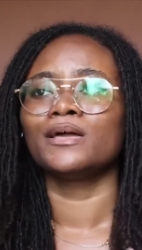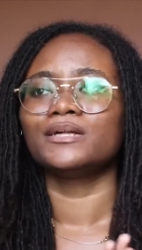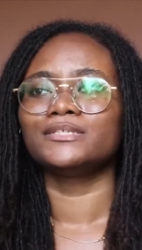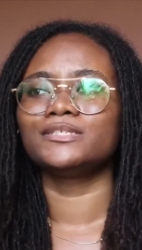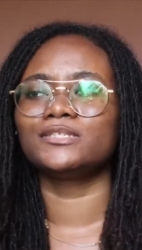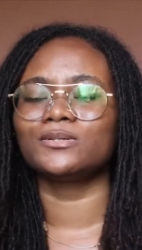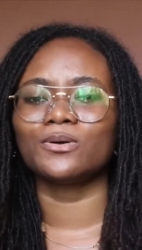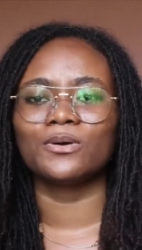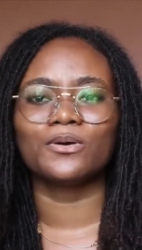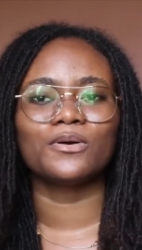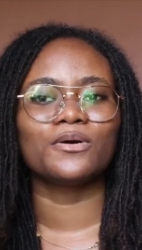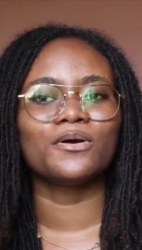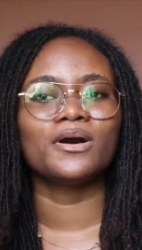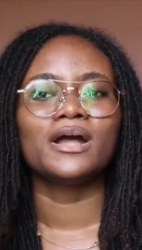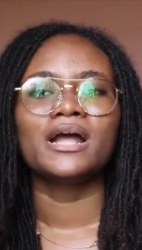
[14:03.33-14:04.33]

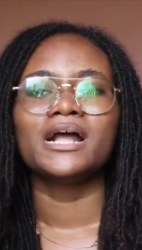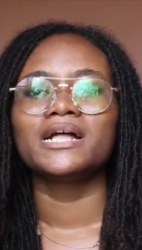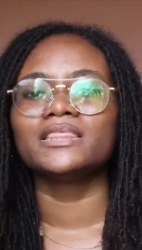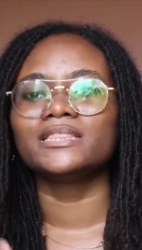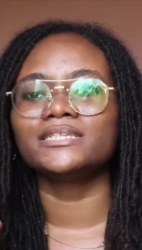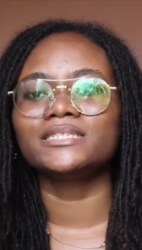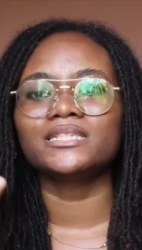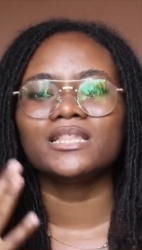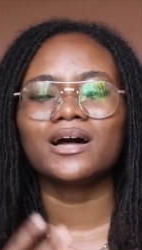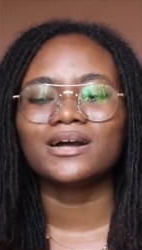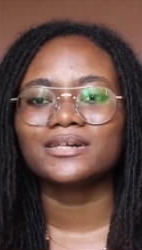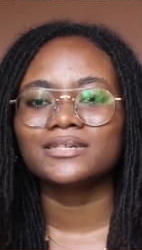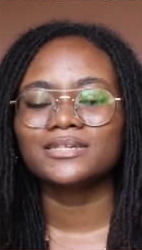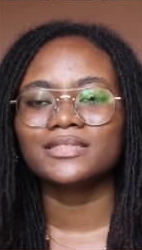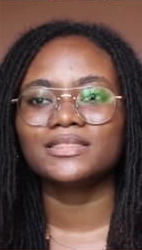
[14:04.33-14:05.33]
So this
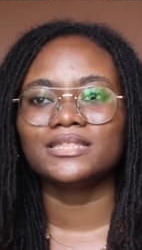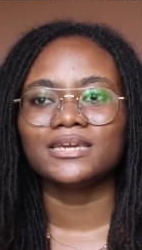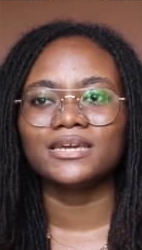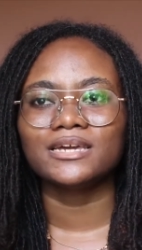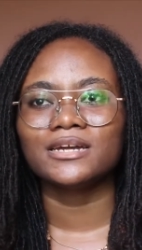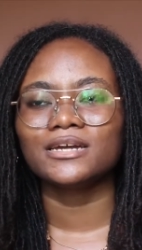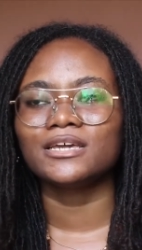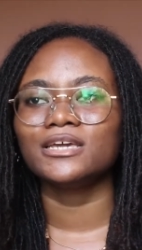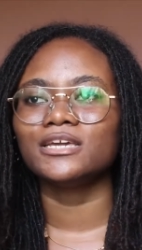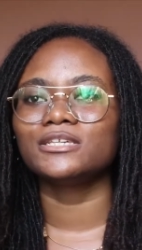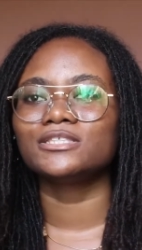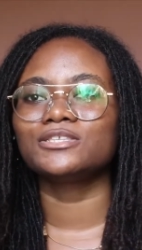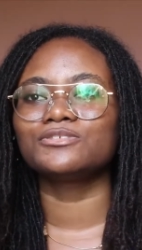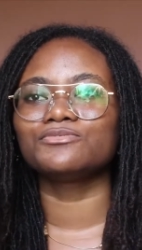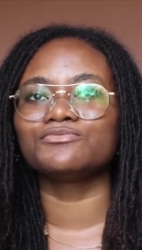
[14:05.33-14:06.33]
lock thing,
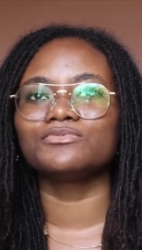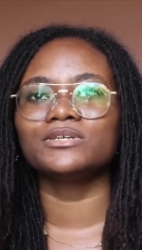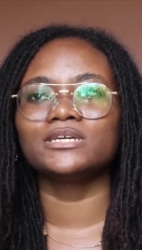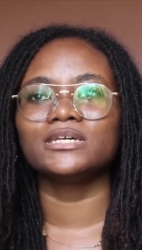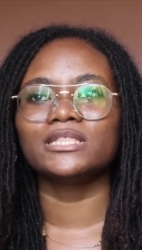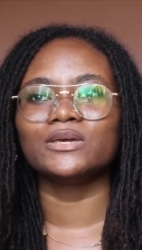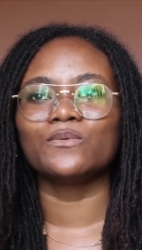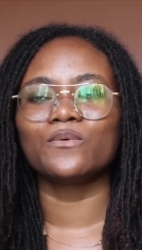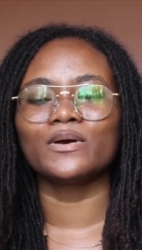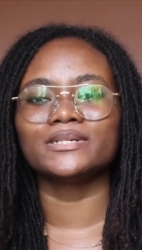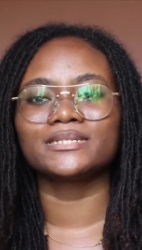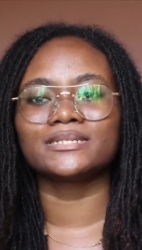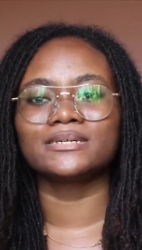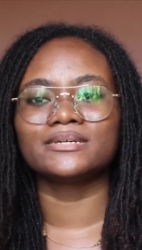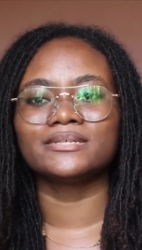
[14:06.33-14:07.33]
it really
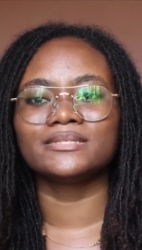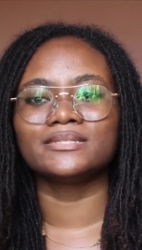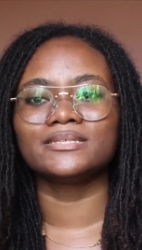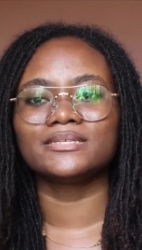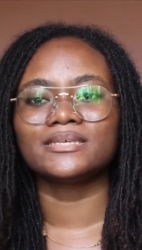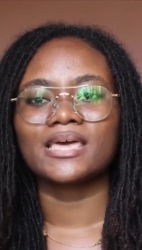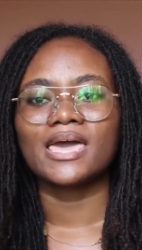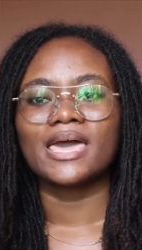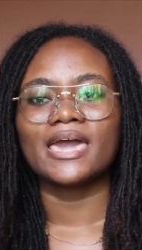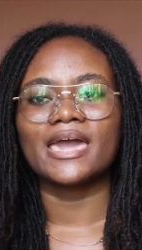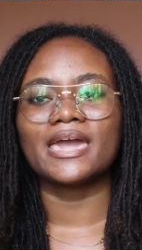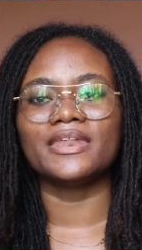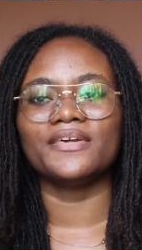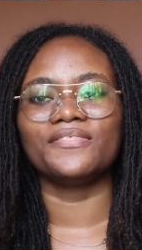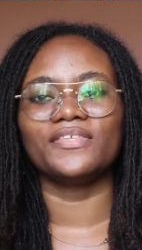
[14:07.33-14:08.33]
wasn't
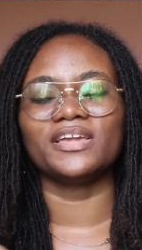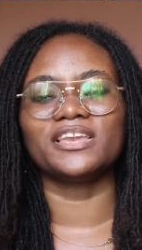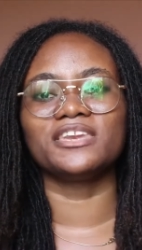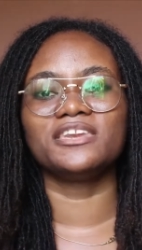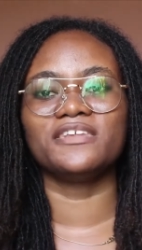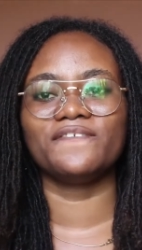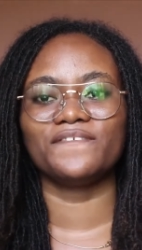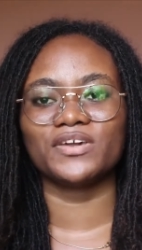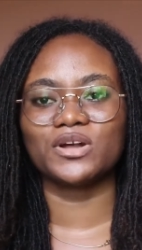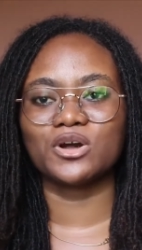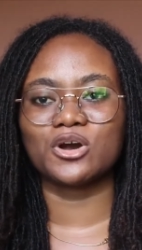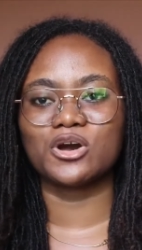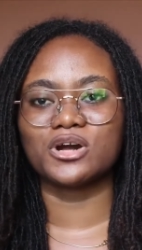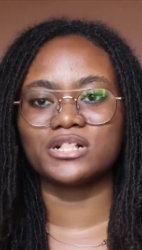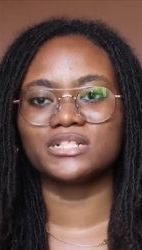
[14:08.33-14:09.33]
anything
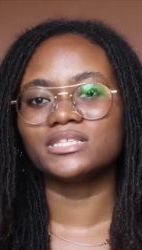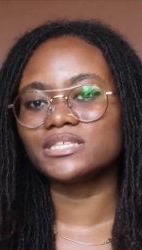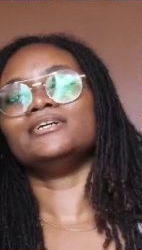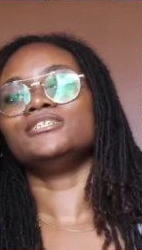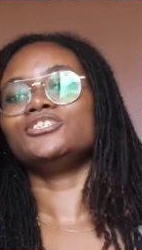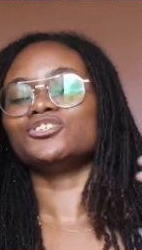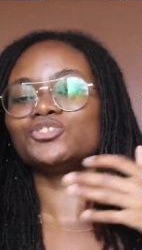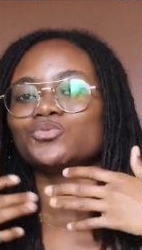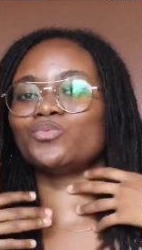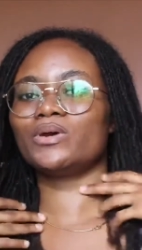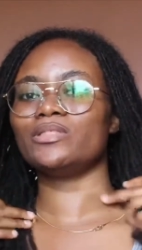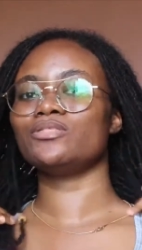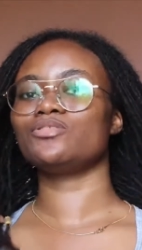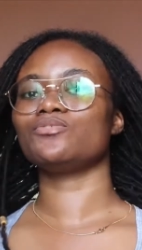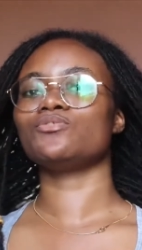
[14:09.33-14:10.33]
difficult. It just
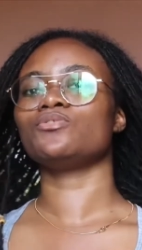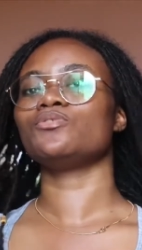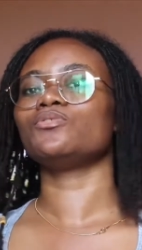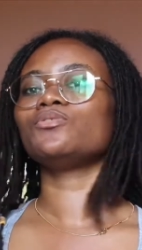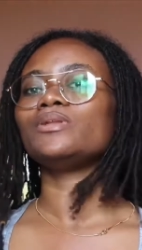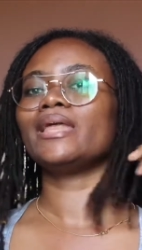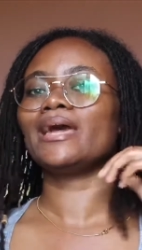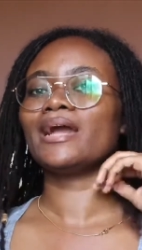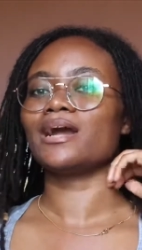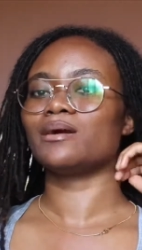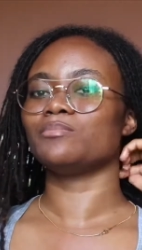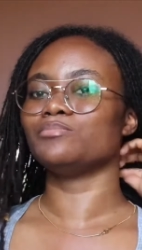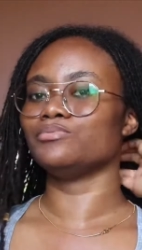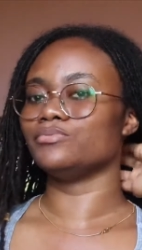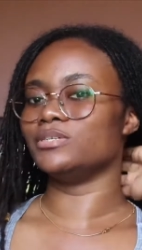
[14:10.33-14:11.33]
went through like a
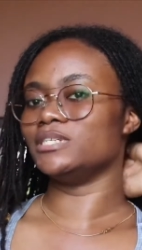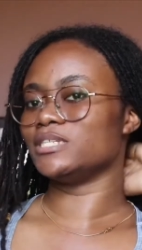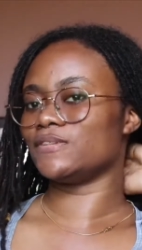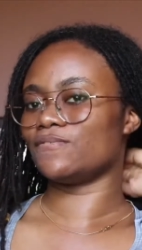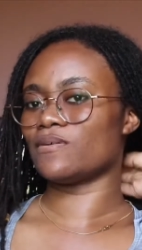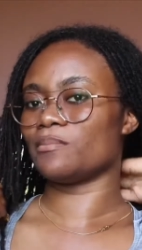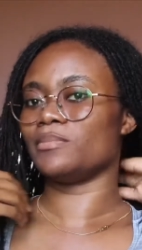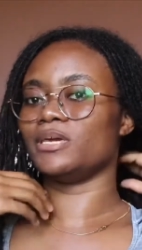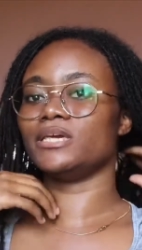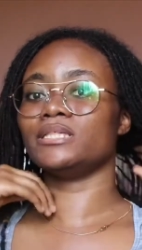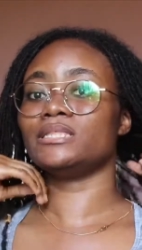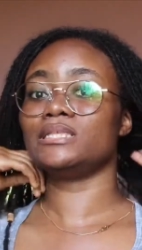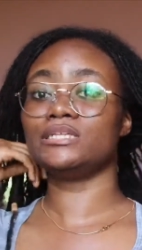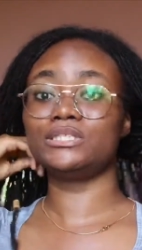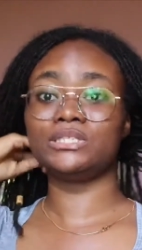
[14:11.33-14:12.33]
breeze for me.
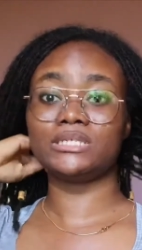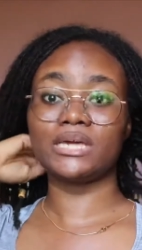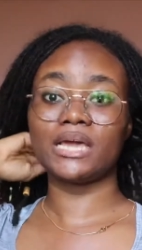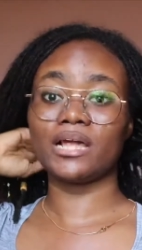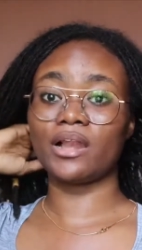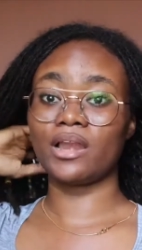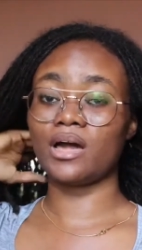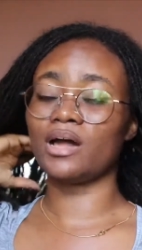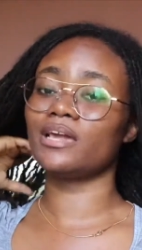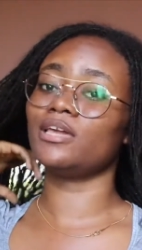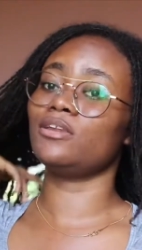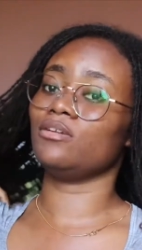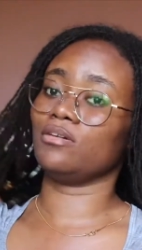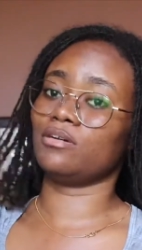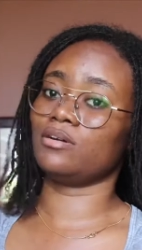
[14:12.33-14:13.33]
It did take long, you
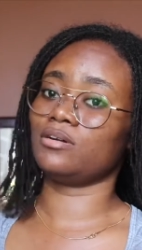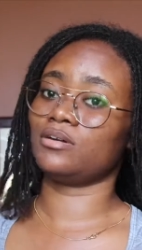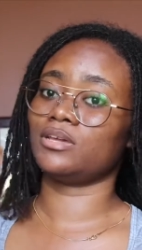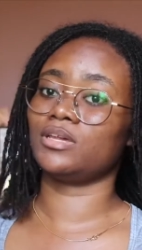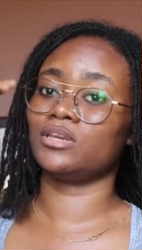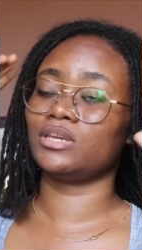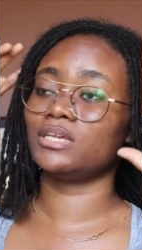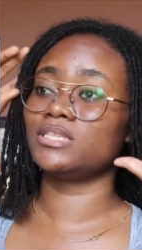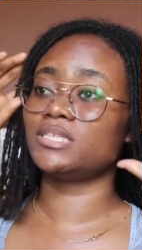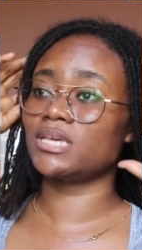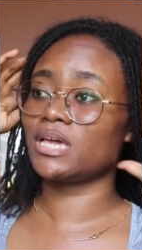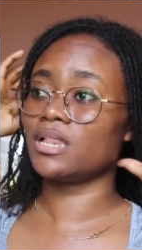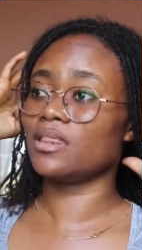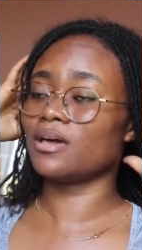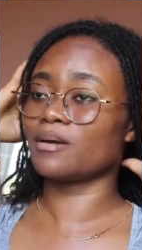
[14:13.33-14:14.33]
know, it did
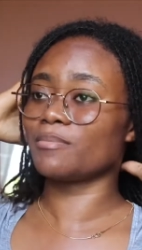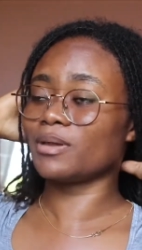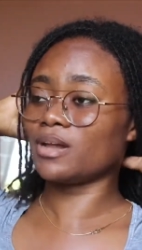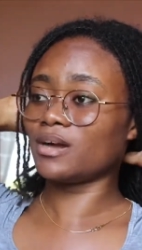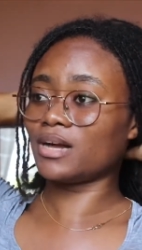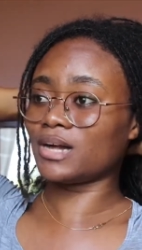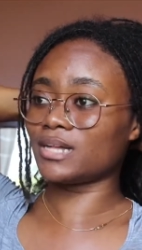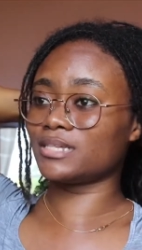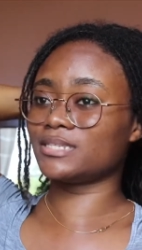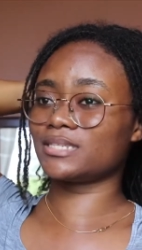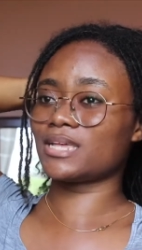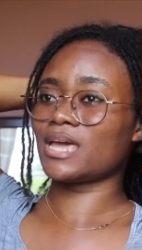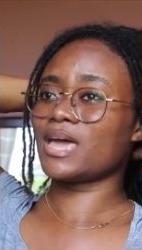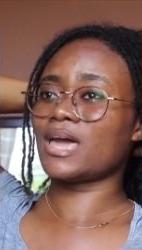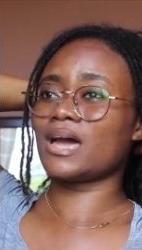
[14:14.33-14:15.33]
take long, because
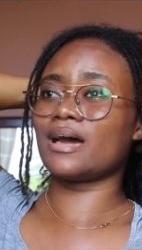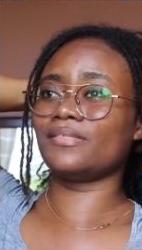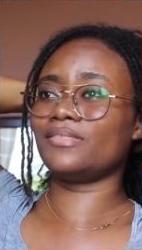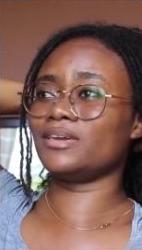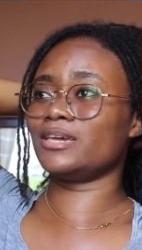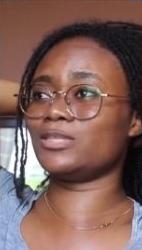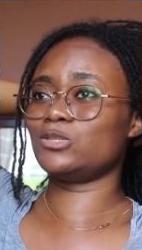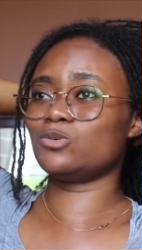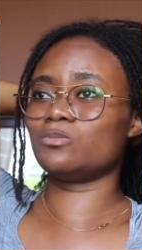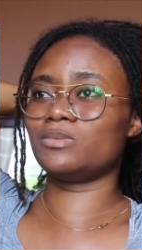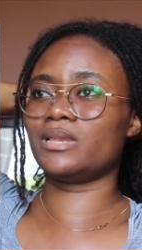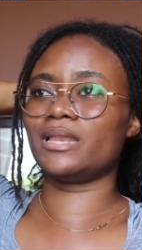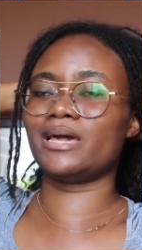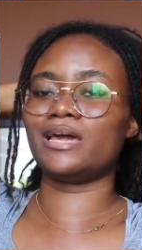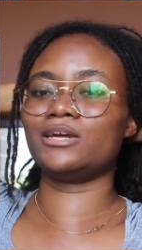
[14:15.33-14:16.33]
I think it took me
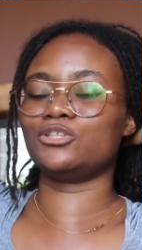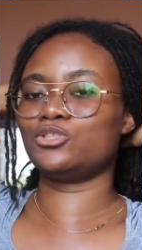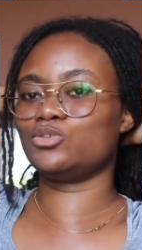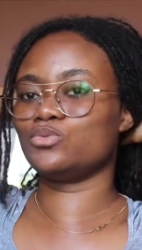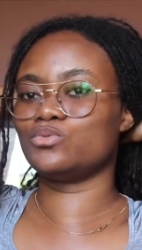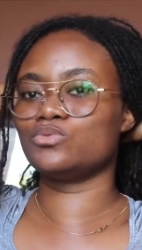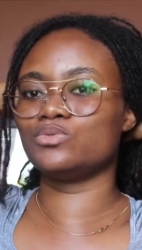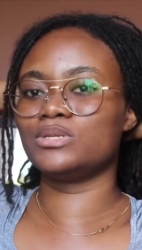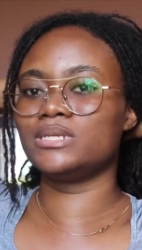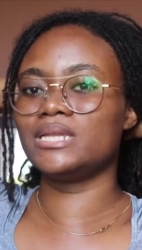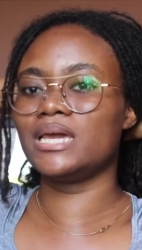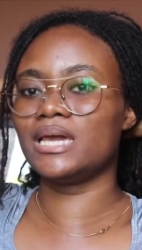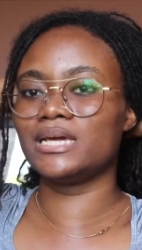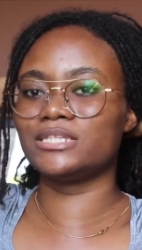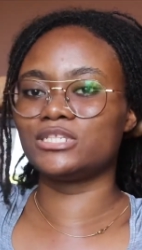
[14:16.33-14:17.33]
like 2
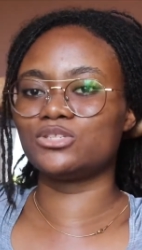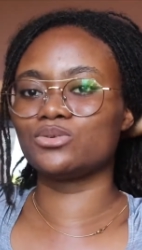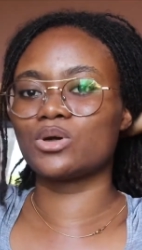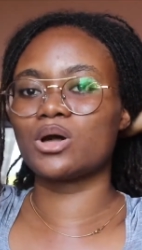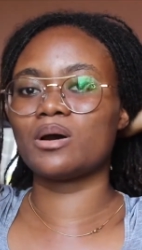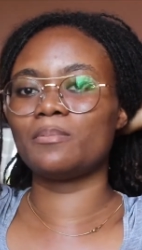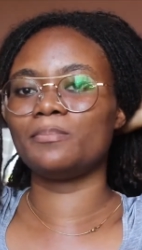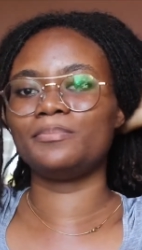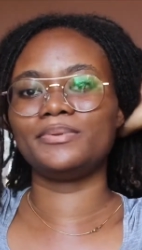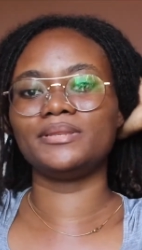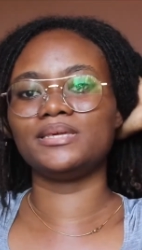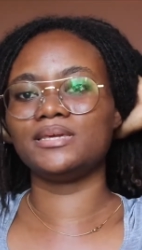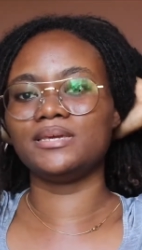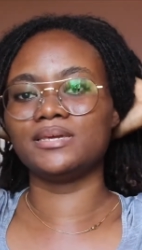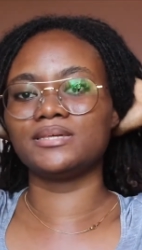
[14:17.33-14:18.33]
days to
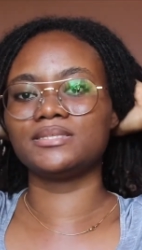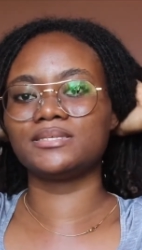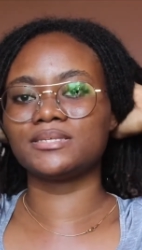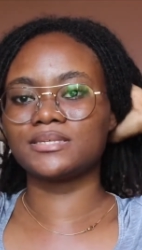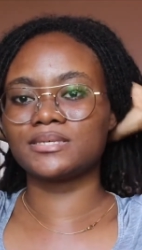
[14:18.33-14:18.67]
complete